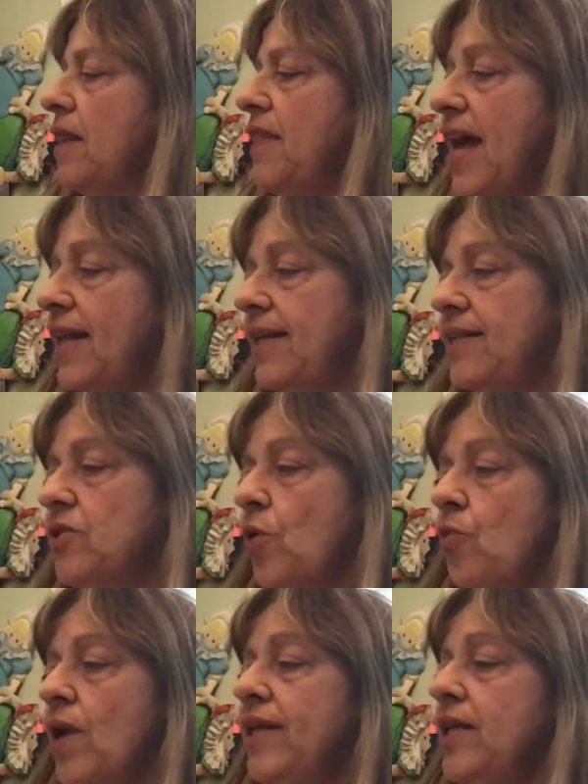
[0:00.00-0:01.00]
That is,
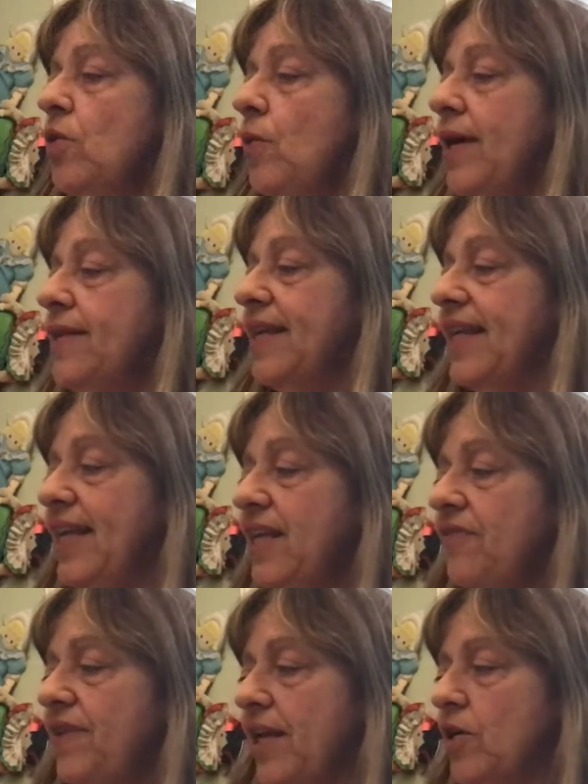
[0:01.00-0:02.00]
running away in the heat
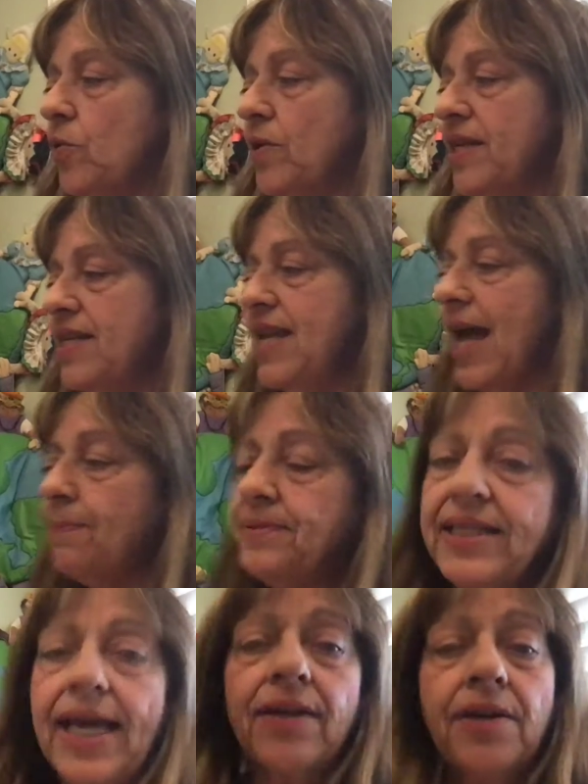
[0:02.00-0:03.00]
of anger with a
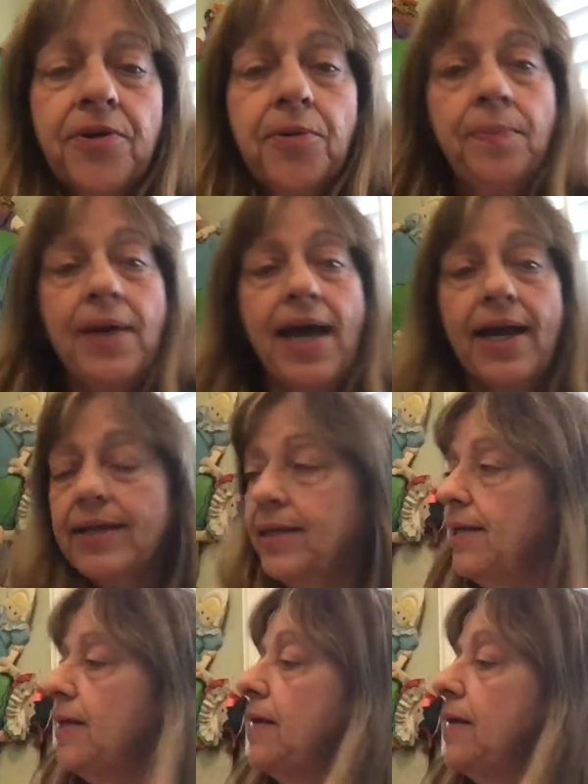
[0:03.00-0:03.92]
knapsack on her back.